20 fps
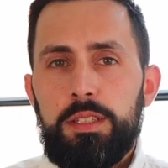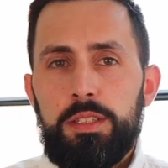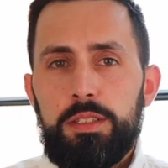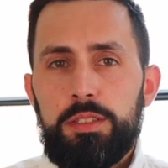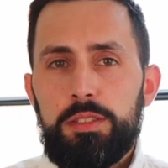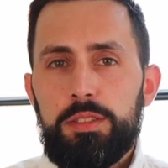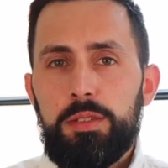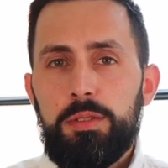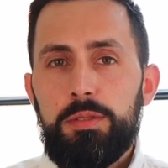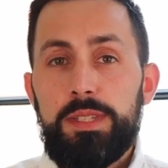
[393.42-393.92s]

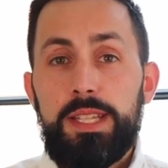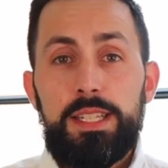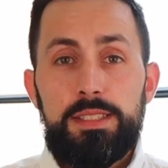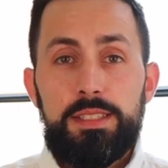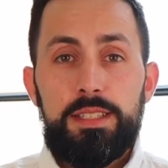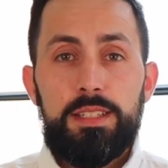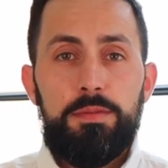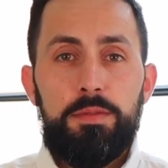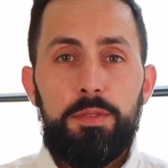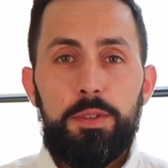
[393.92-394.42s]
So
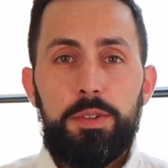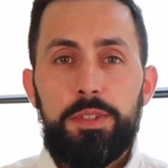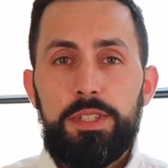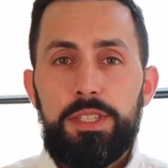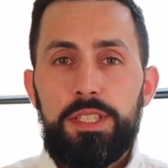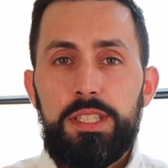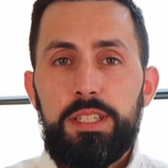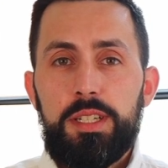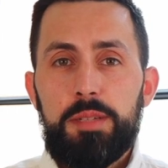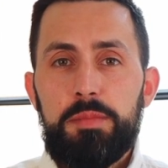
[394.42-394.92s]
that's it for
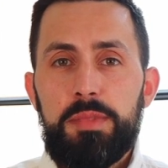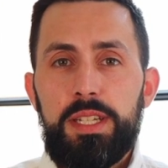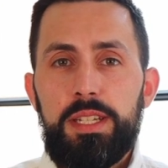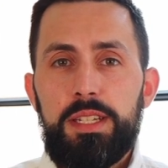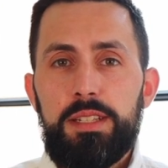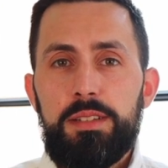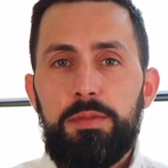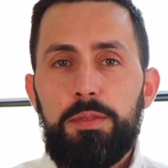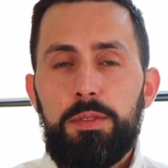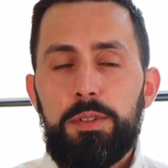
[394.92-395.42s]
the
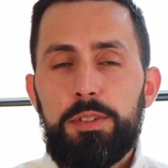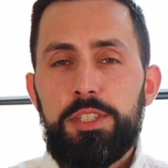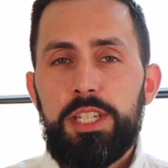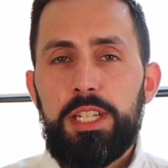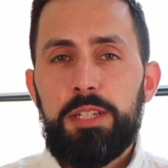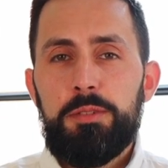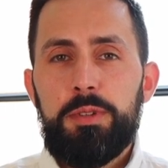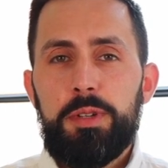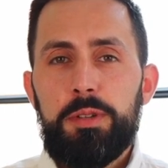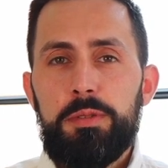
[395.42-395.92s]
update for
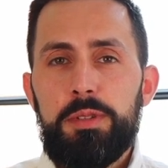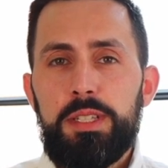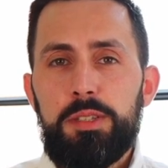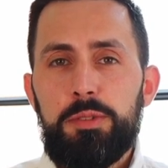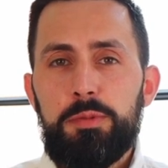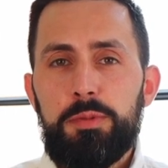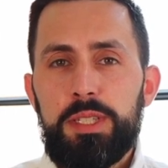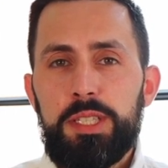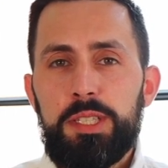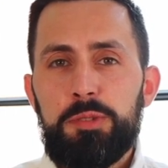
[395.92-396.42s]
January
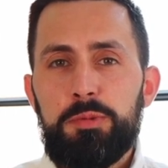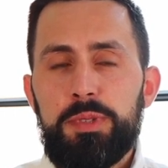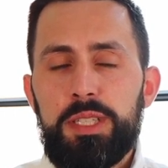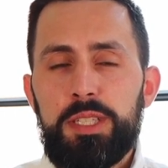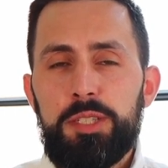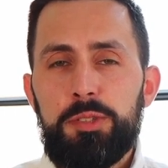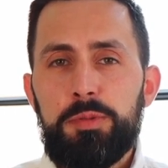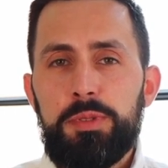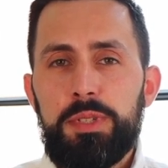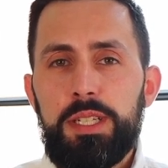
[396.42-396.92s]

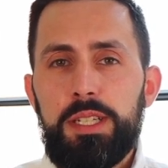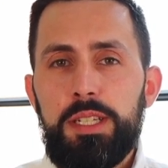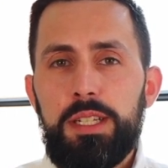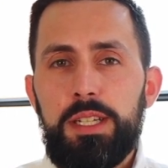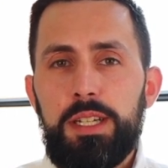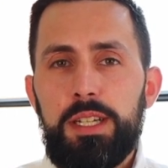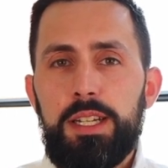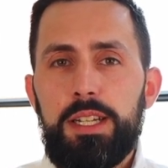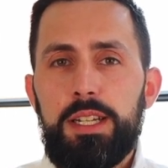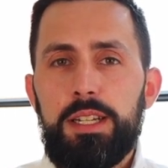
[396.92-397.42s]
2023.
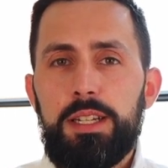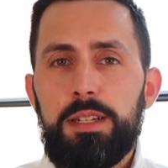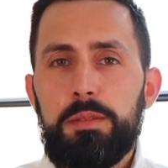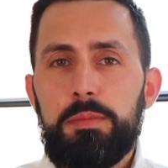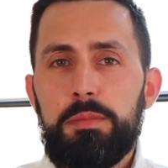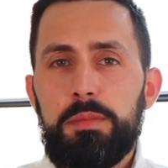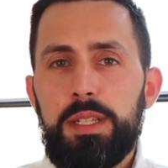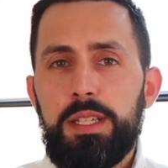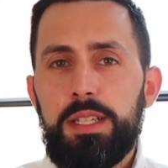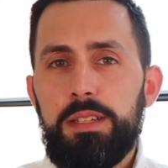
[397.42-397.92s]

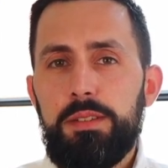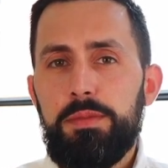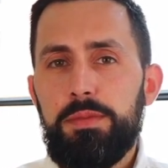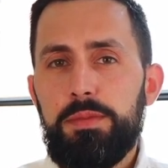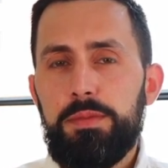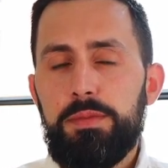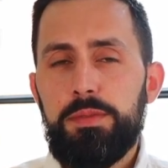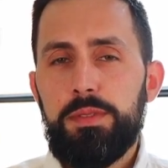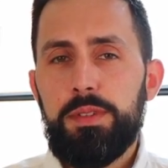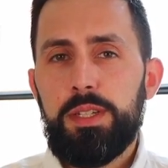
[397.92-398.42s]

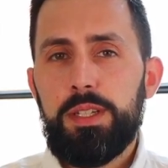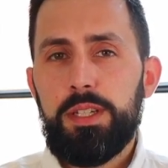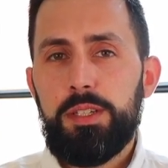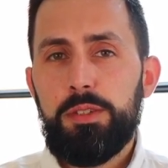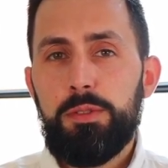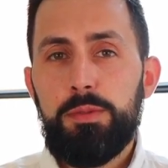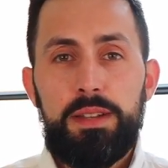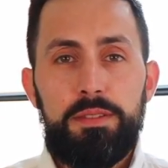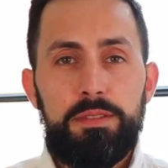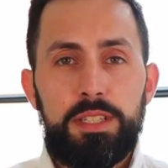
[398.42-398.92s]
If
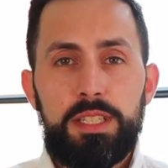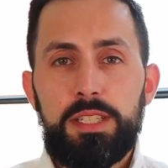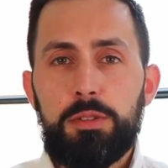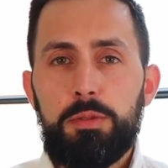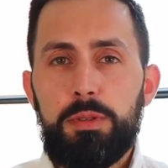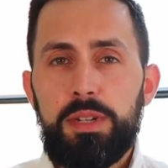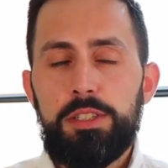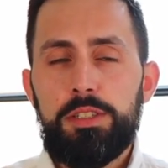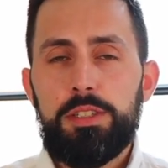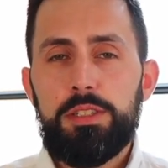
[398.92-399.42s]
you have any
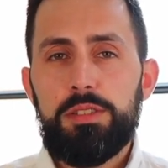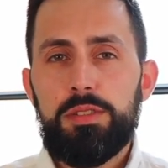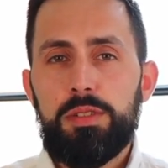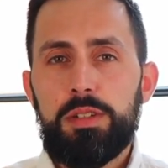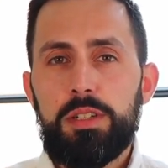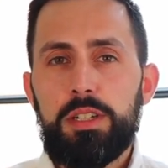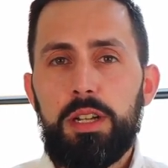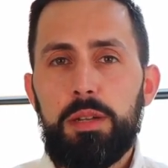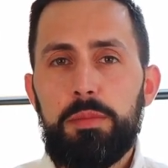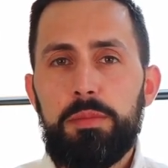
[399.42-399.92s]
questions
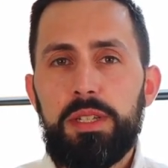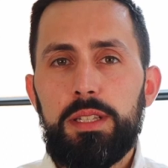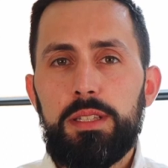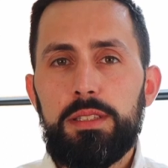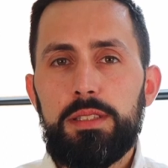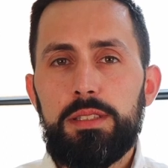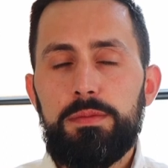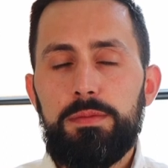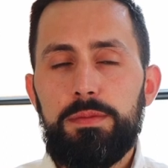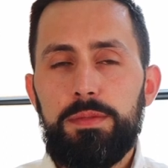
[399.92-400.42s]
or
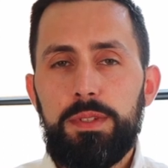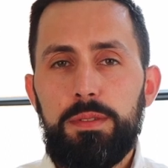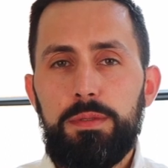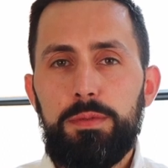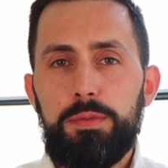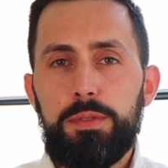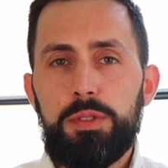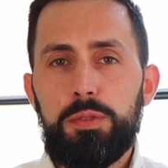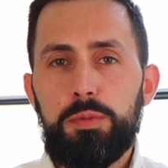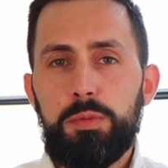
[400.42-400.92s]
comments, feel
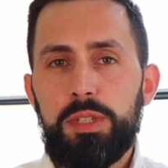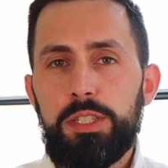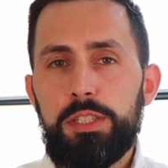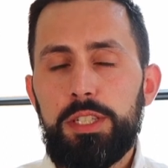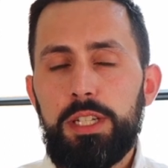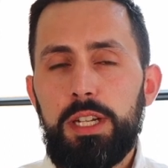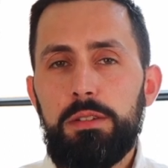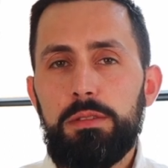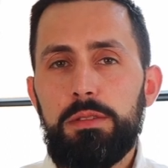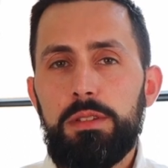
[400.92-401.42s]
free to
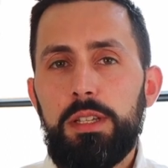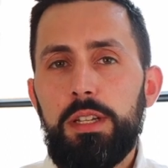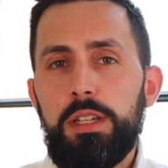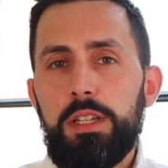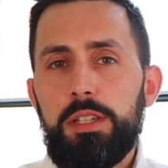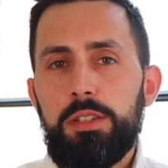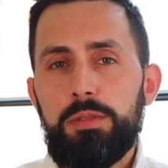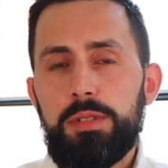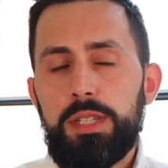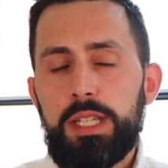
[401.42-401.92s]
reach out.
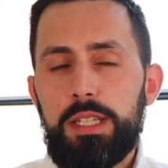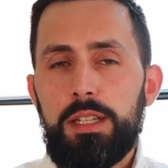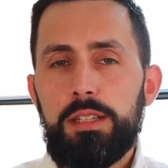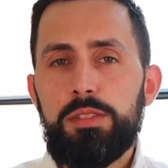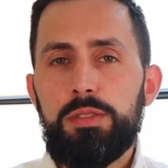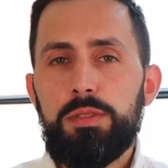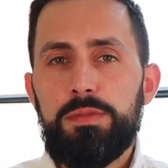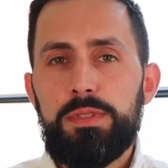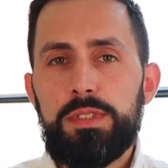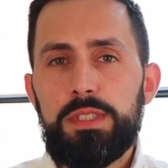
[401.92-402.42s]
You can
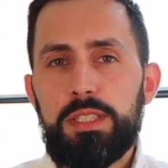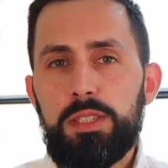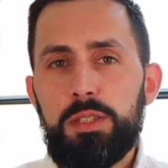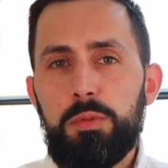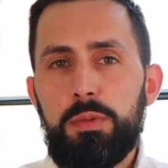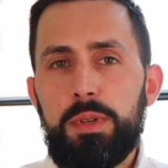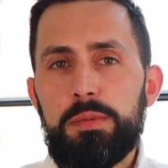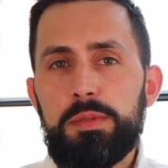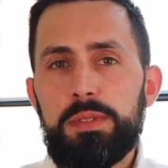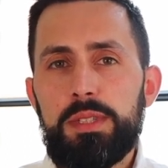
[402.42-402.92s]
also visit
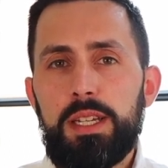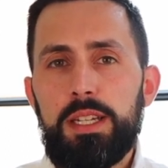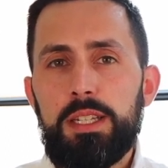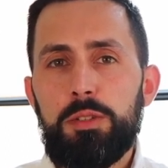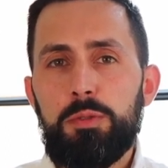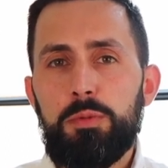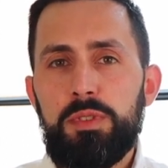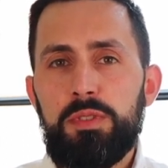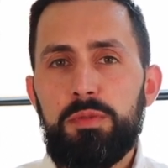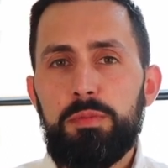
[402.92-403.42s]
the
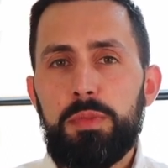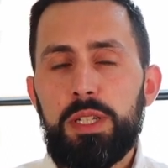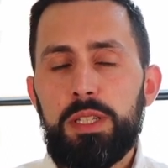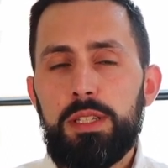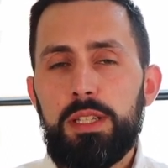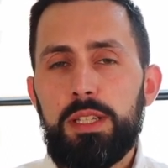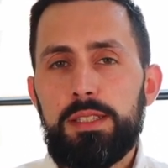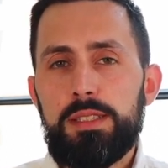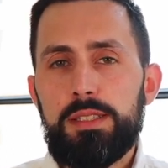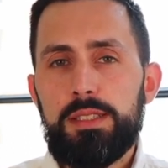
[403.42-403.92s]
website
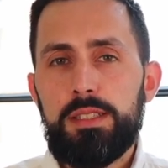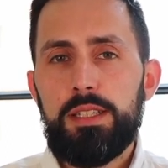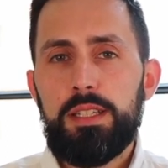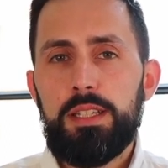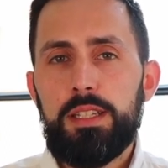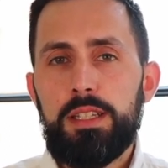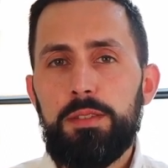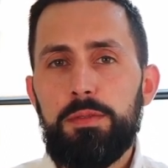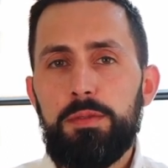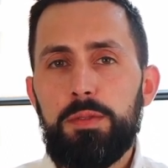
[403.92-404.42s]

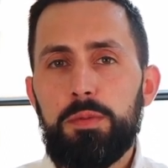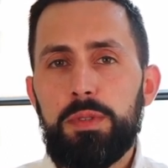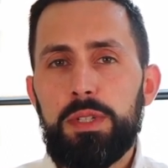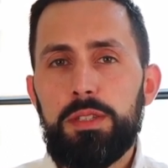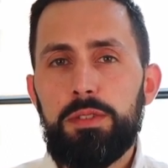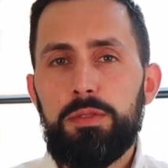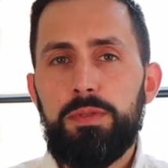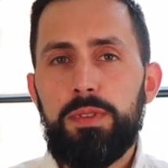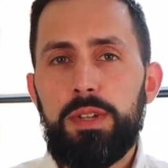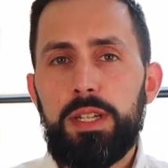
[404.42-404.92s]
rivemont.ca if you
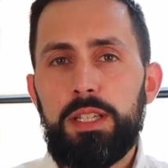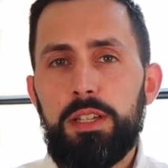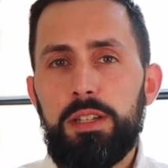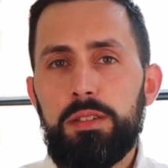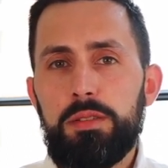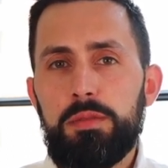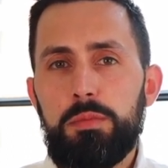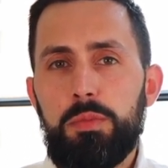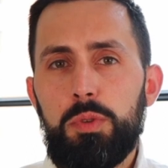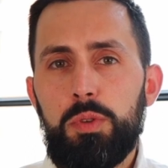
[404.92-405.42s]
want to find
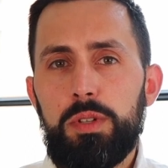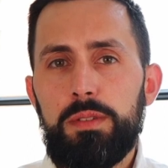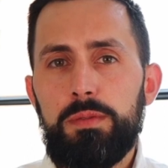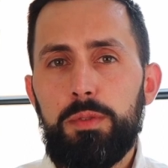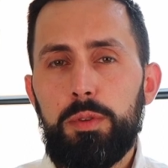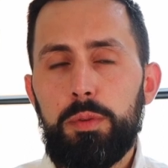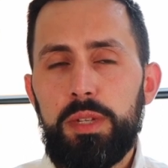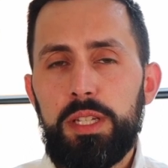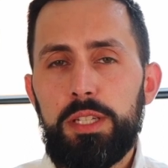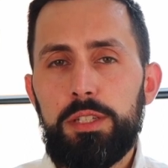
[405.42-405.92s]
out more
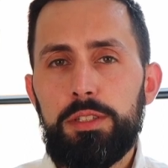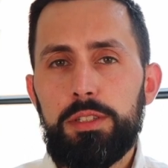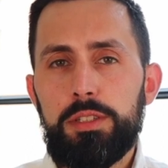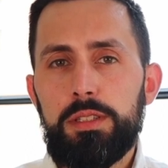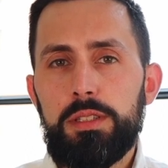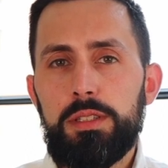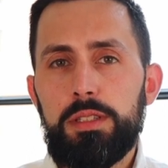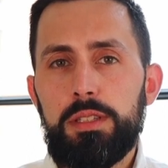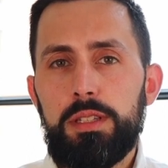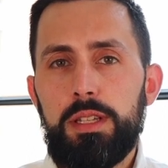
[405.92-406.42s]

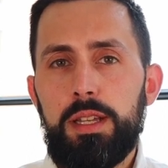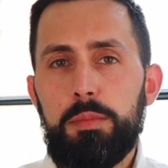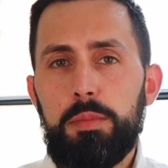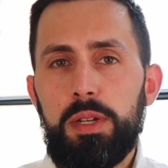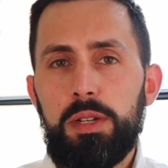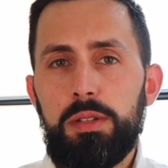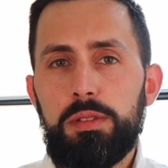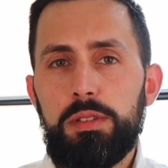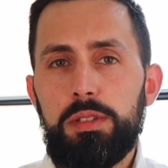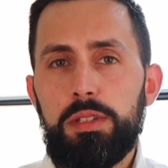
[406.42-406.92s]
information
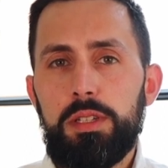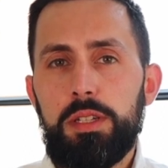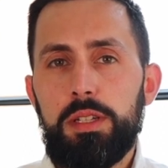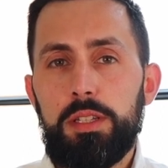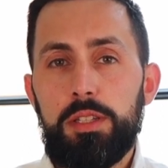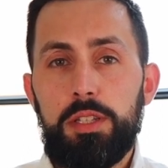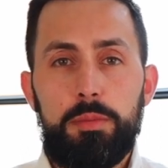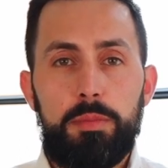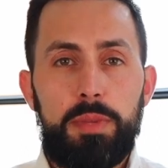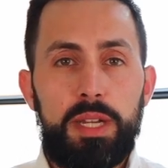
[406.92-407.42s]
about
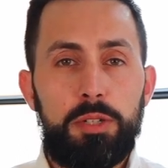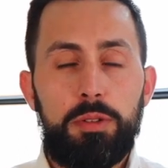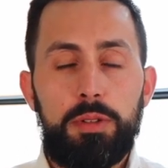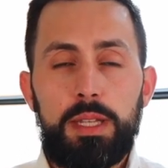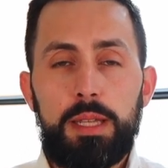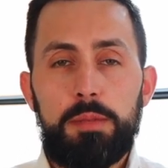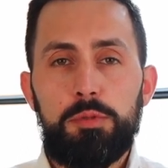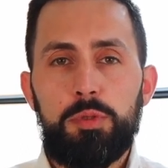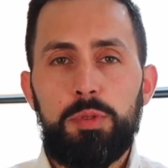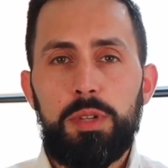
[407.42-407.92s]
the
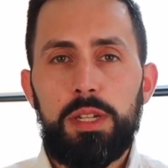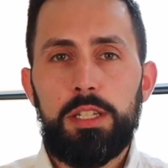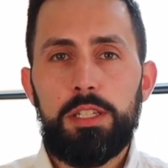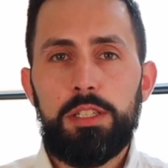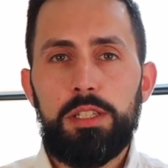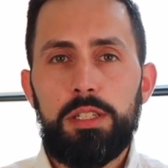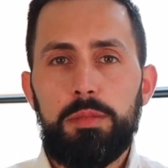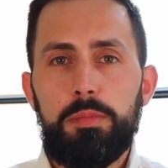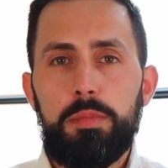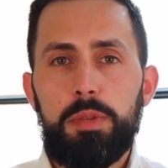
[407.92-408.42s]
microcap
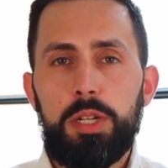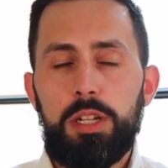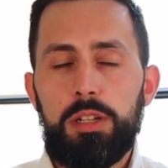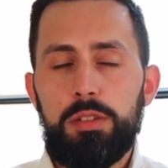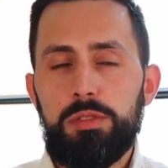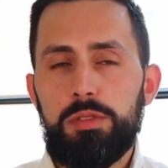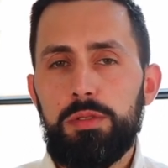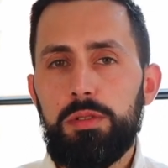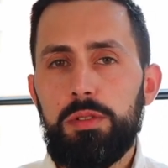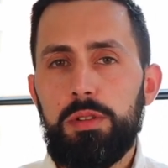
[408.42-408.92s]
strategy, but
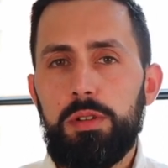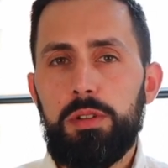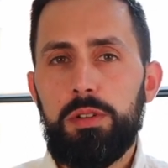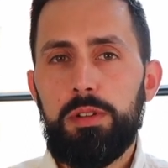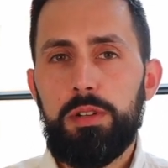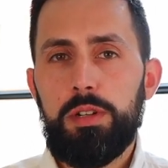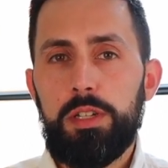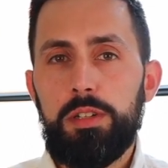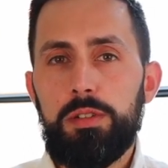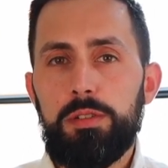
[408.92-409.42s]
also
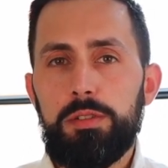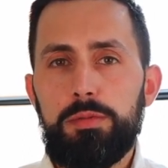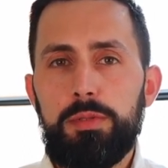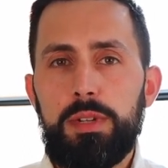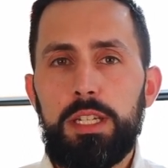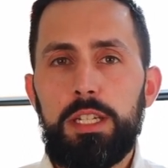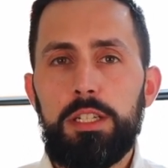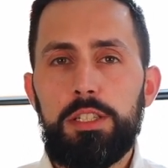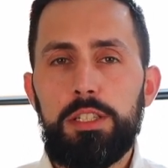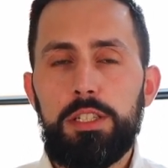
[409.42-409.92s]
our other
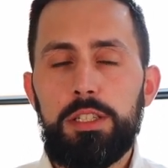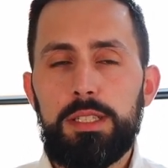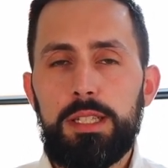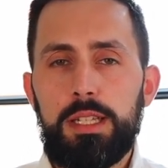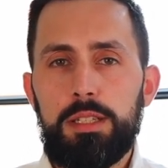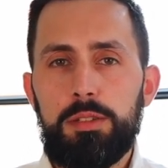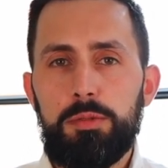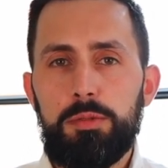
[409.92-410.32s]
strategies at